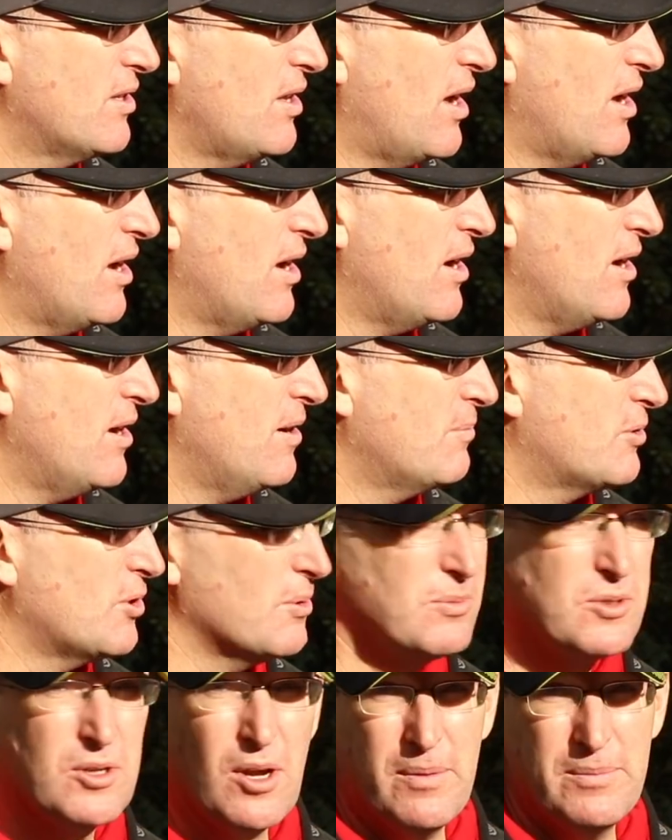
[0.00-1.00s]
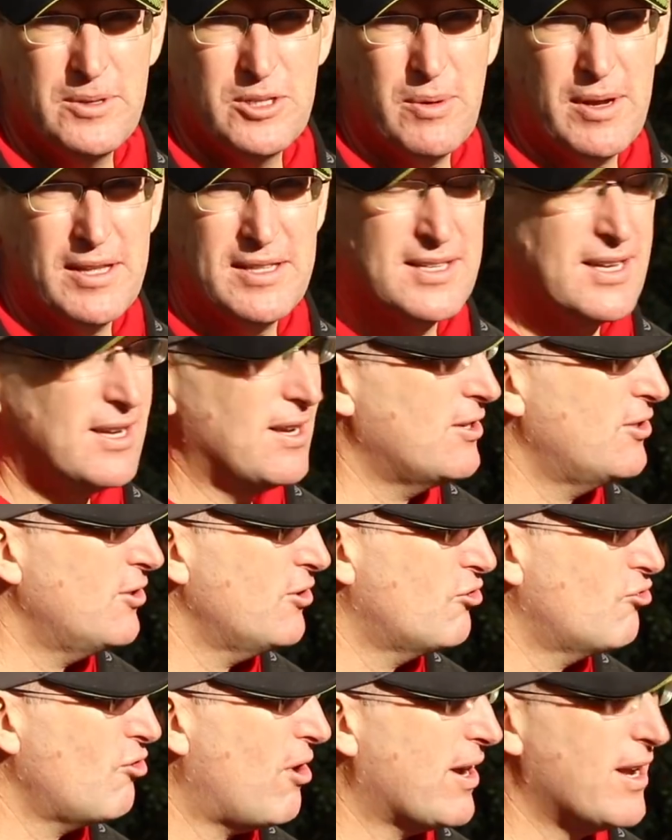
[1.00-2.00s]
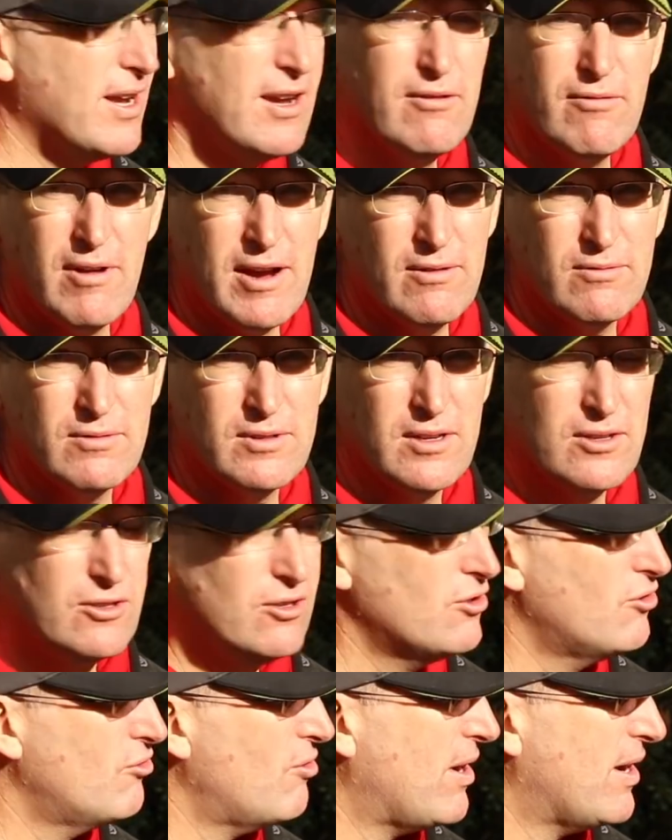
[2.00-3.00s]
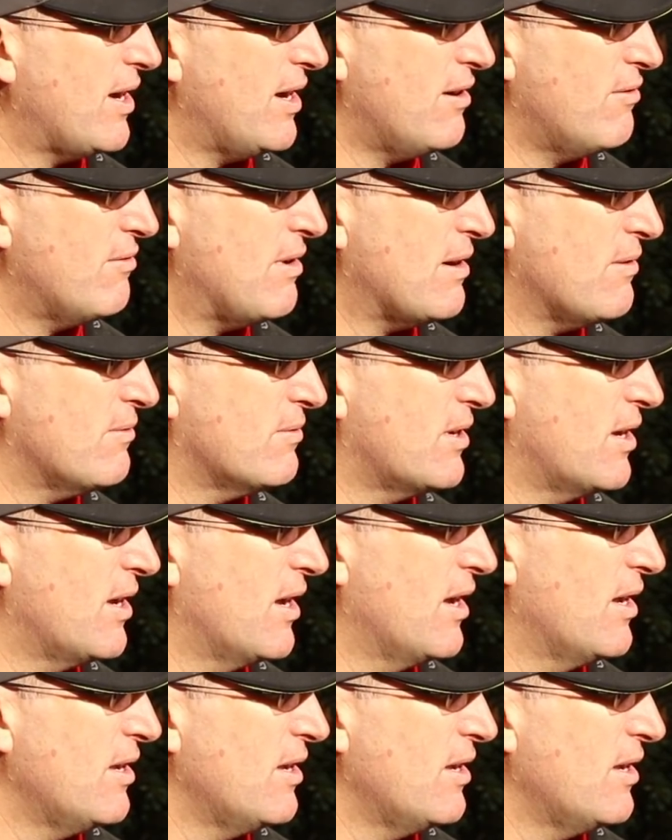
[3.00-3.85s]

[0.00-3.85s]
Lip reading: Sometimes 20, and just drag it around. Just drag it around.